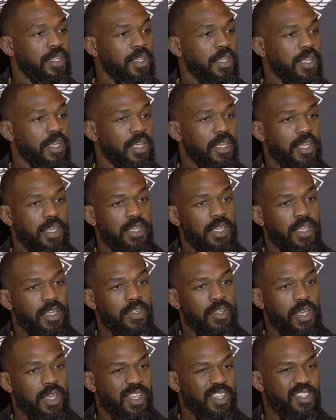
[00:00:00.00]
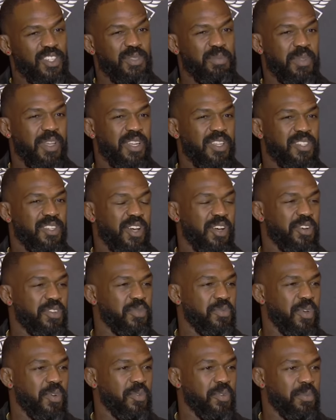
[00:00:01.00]
Like, he, he, he just played his cards
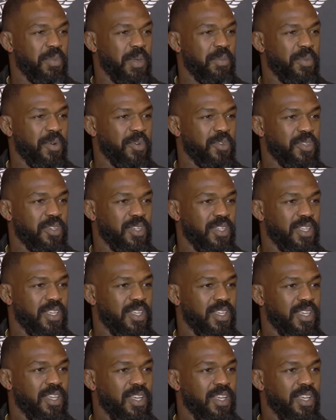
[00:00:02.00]
wrong with me personally.